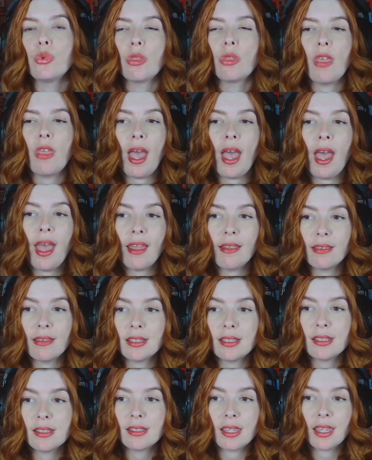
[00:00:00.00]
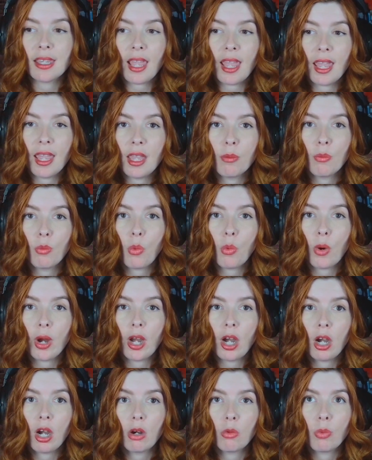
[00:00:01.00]
that this is a game
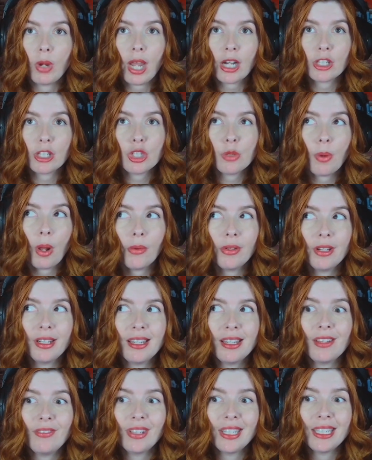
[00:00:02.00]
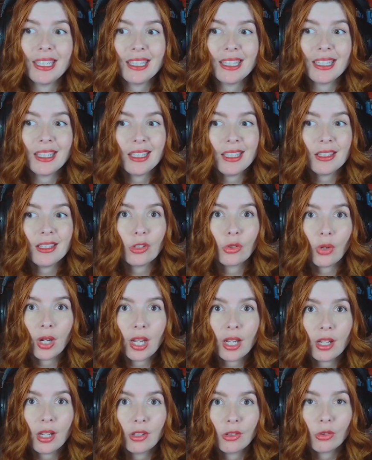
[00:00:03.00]
where we actually probably didn't even need
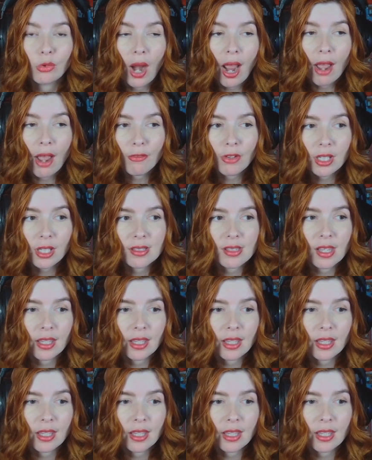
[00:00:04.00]
great graphics.